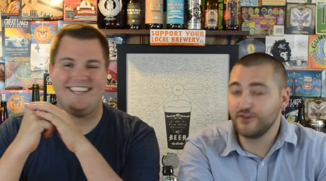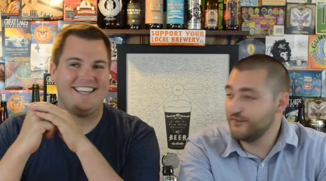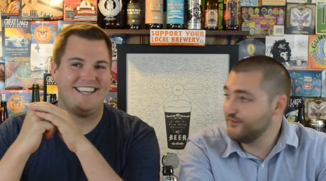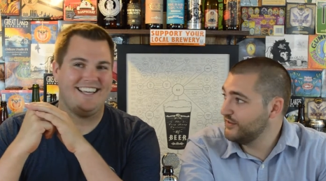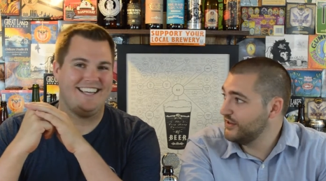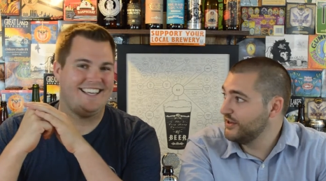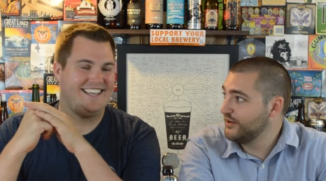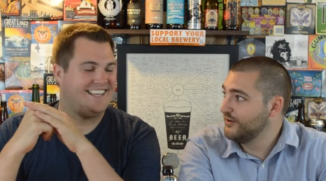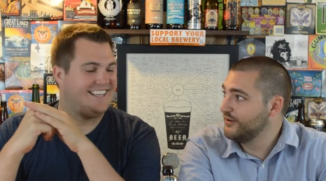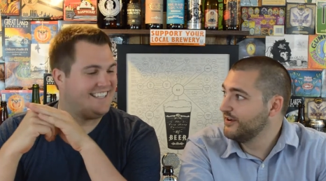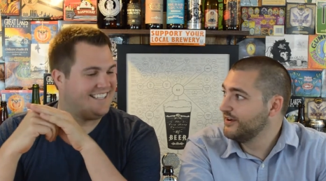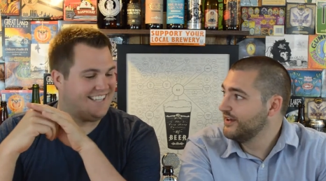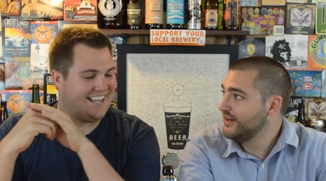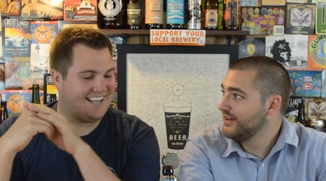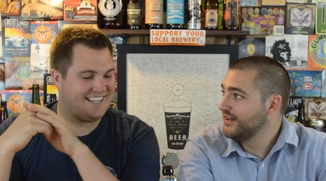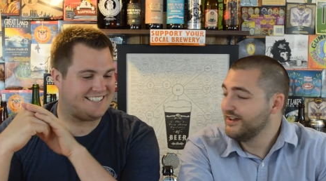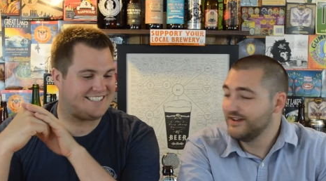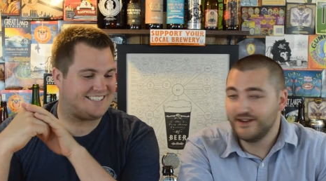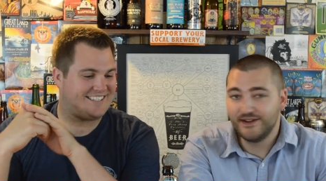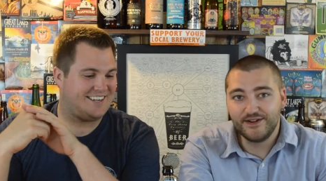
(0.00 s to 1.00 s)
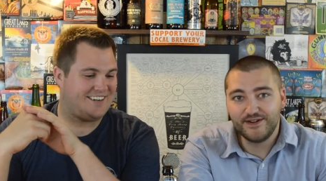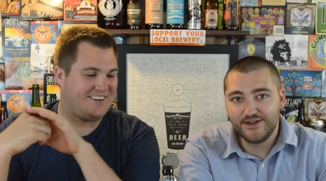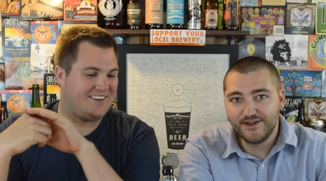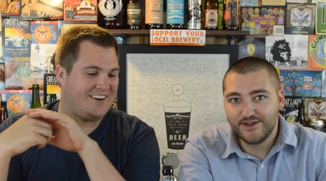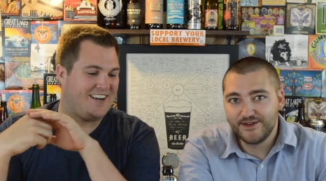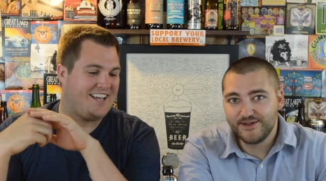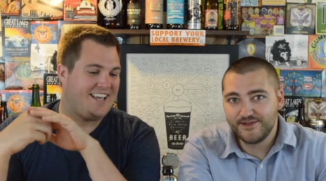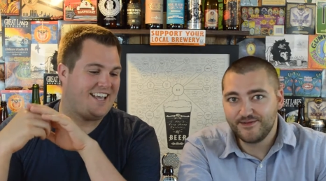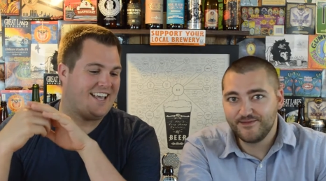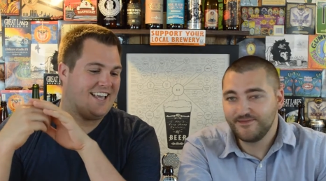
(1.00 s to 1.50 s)
Speaker 1: review.
Speaker 2: Yeah,
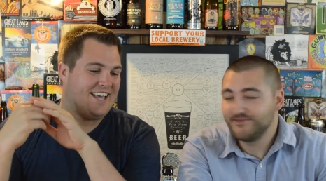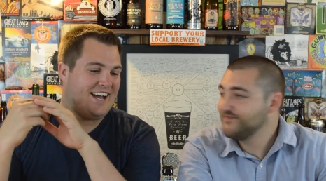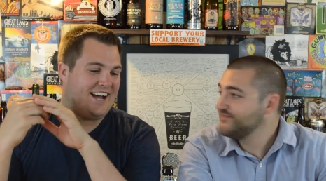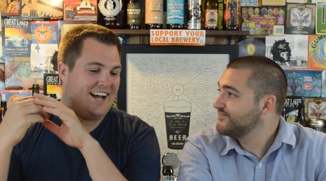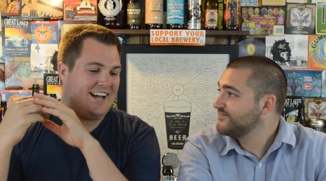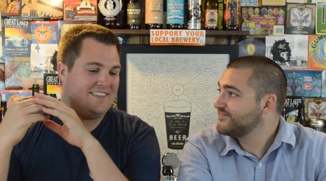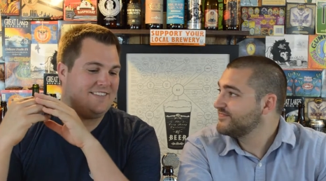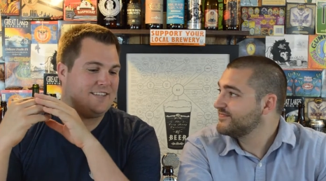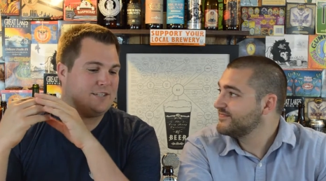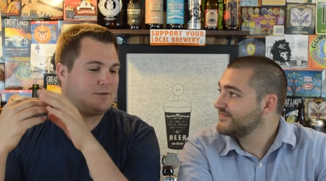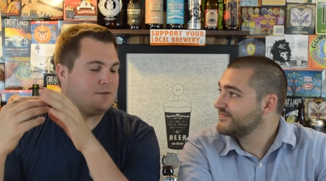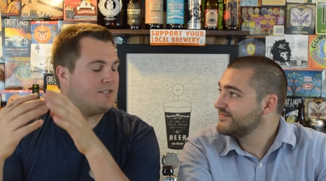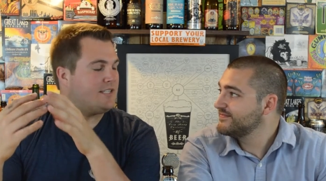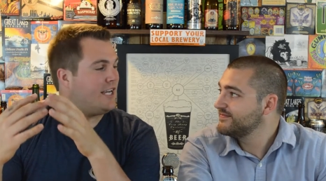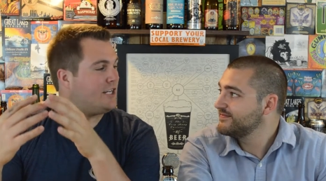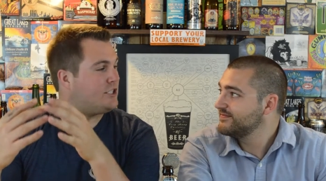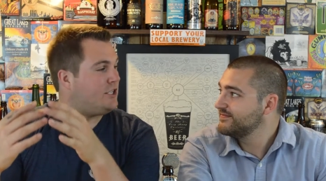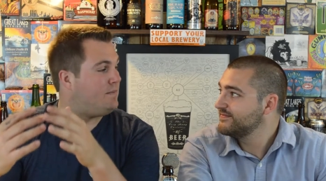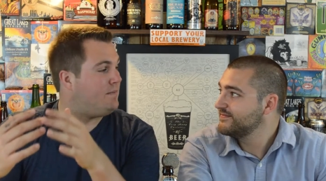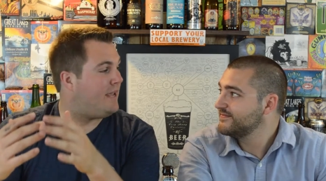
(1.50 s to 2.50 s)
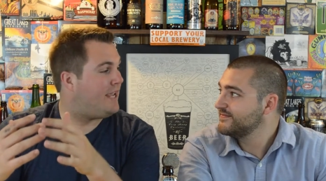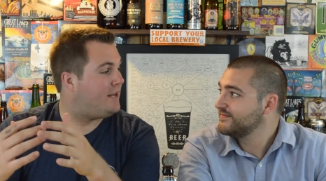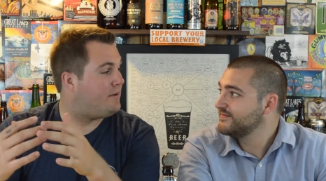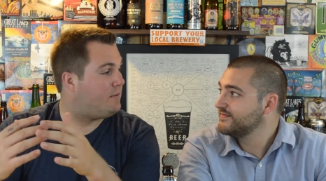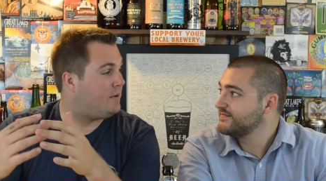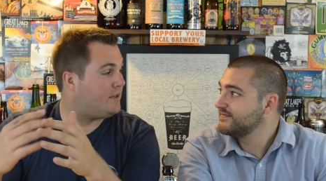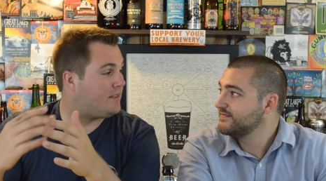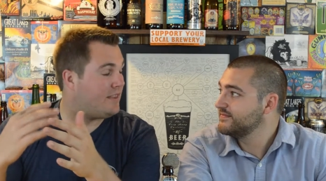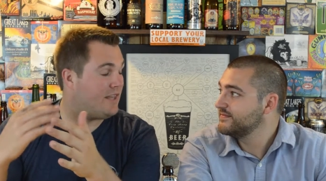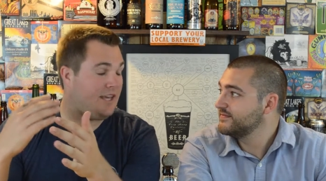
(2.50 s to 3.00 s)
so uh, this one's actually made
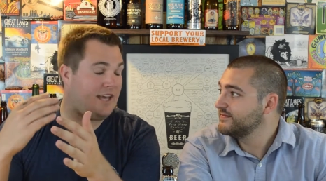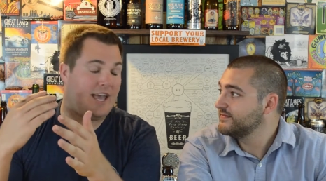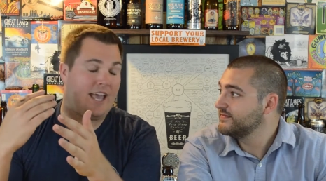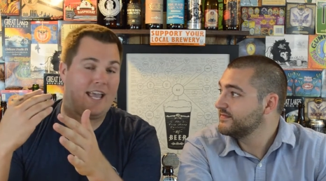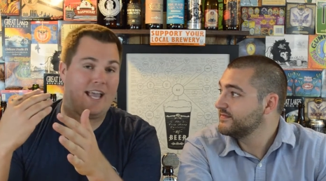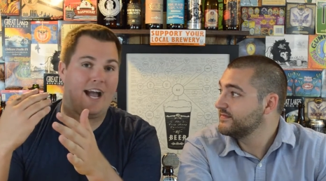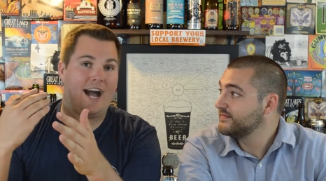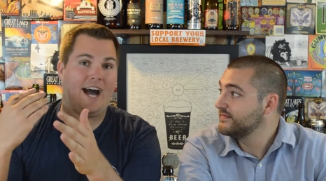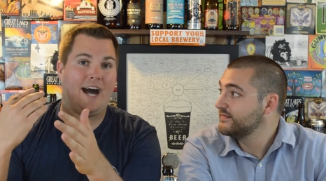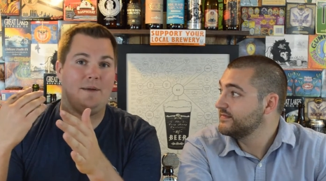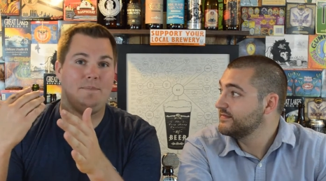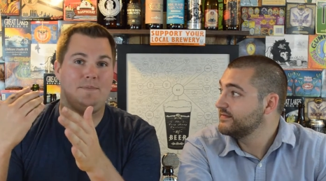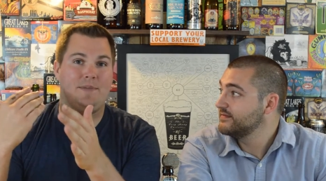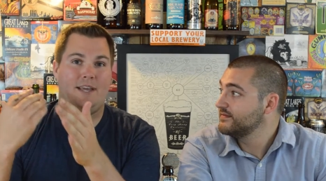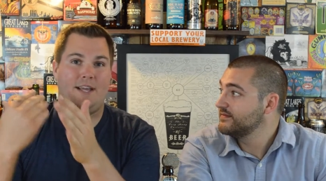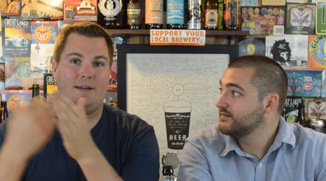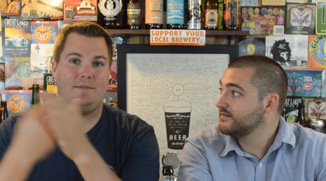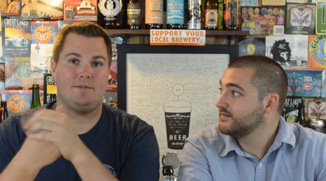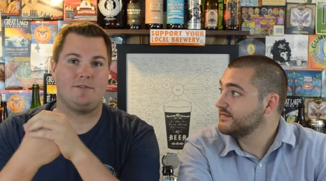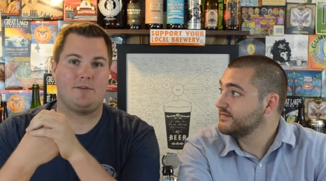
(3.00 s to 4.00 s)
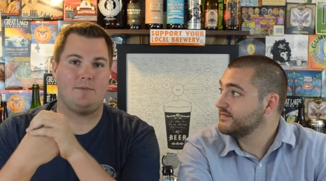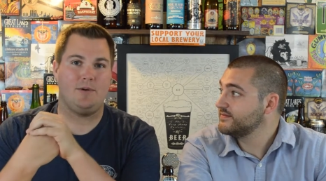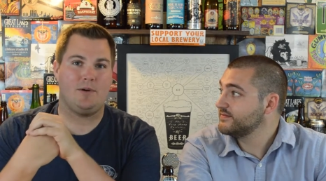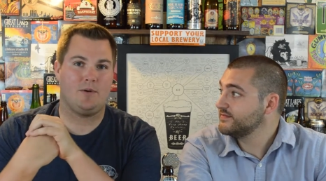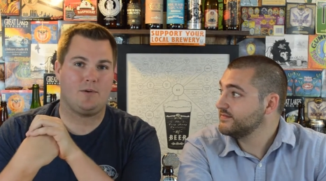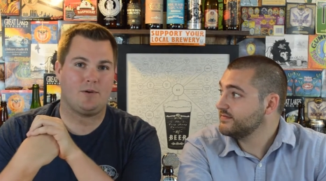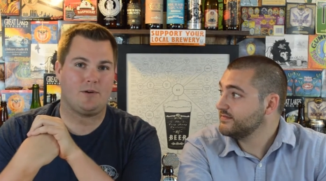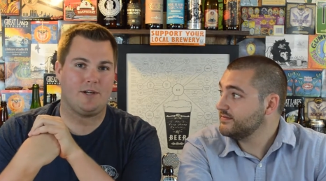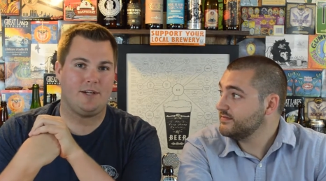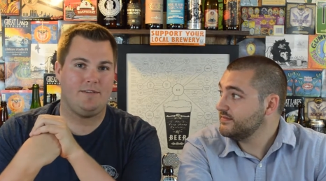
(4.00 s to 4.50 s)
with a hop that comes from an
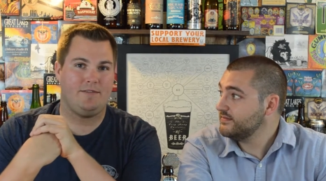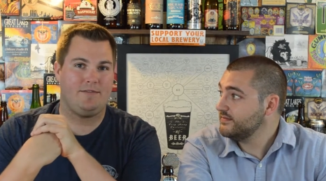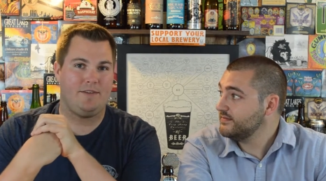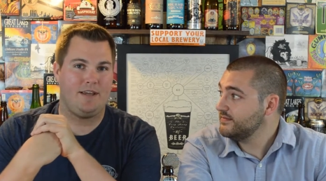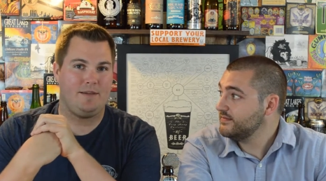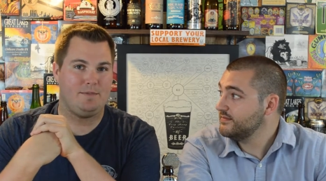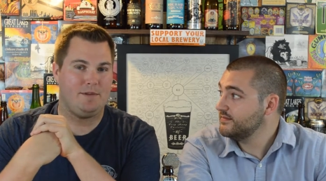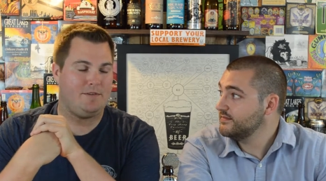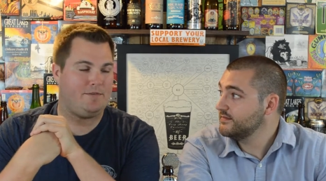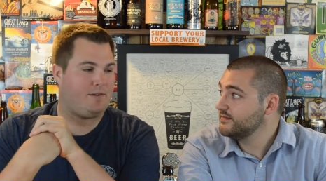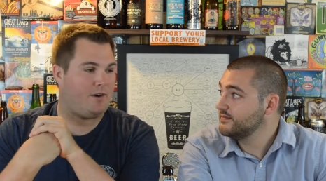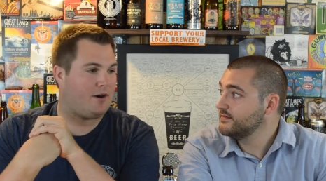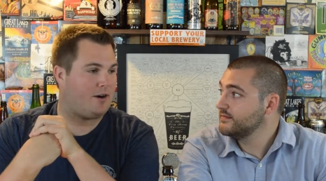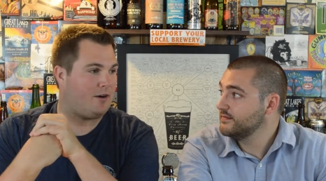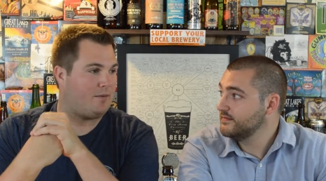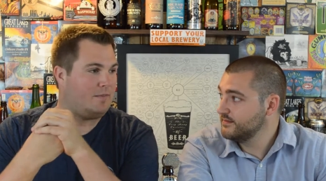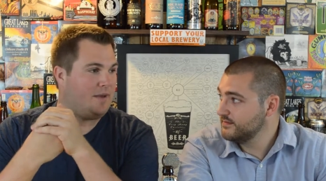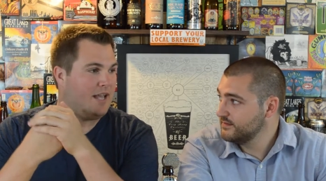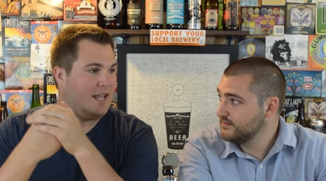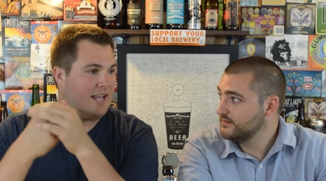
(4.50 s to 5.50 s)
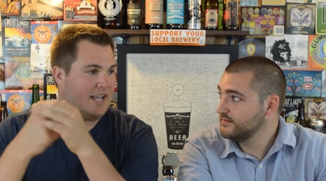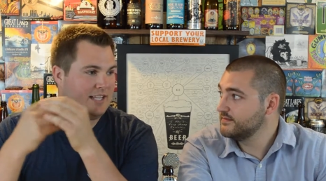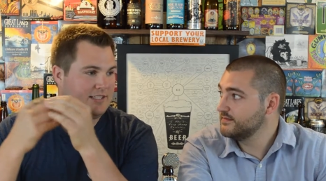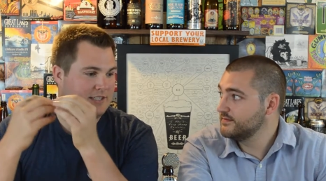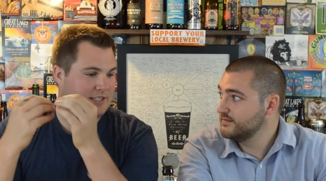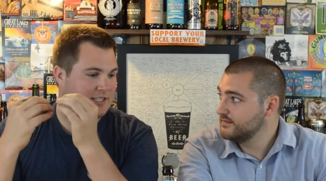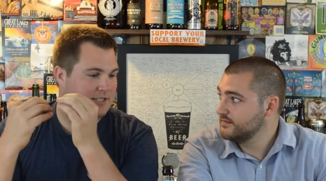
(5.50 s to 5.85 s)
Oregon family farm. It's a